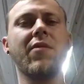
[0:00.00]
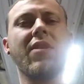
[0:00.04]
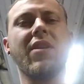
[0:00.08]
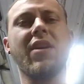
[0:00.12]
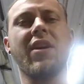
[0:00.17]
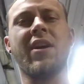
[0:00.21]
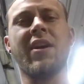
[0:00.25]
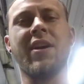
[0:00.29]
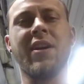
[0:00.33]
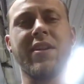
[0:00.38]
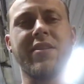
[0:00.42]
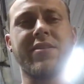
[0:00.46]

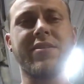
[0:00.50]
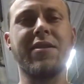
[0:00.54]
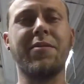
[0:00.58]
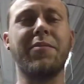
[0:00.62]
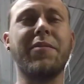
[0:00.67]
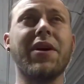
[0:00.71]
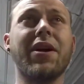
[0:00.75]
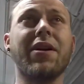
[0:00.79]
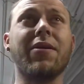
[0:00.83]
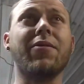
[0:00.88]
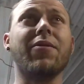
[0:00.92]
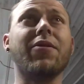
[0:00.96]
Alright, so I
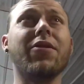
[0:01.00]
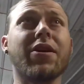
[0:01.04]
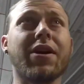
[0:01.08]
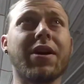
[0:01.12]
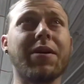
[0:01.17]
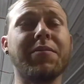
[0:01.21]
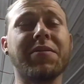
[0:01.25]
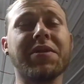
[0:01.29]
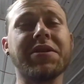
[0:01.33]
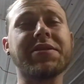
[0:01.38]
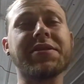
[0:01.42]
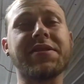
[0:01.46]
made a
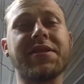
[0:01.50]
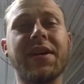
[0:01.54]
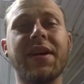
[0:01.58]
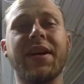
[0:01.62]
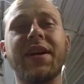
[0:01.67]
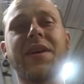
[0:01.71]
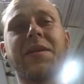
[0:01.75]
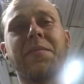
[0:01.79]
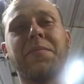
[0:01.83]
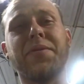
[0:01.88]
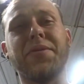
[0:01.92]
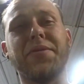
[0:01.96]
rookie
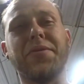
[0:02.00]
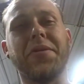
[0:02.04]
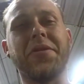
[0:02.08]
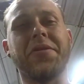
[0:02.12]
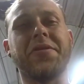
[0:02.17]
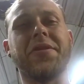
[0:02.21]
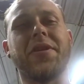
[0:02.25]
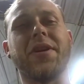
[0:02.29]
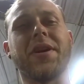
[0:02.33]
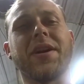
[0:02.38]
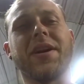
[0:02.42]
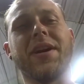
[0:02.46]
mistake. I pulled the
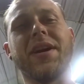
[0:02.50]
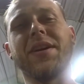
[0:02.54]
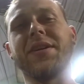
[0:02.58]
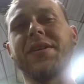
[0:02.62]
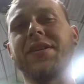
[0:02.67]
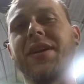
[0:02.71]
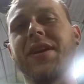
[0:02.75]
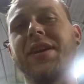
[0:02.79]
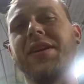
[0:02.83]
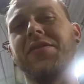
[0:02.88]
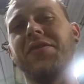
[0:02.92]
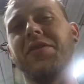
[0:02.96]
truck out
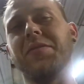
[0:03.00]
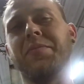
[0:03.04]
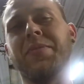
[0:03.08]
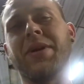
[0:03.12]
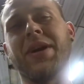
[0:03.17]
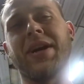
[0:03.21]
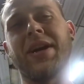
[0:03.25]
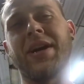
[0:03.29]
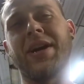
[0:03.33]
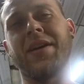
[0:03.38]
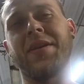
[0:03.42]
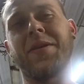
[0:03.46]
to give it a
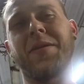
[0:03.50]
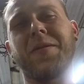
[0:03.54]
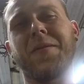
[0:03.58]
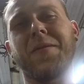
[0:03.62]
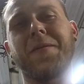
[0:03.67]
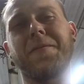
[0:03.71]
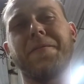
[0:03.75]
bath,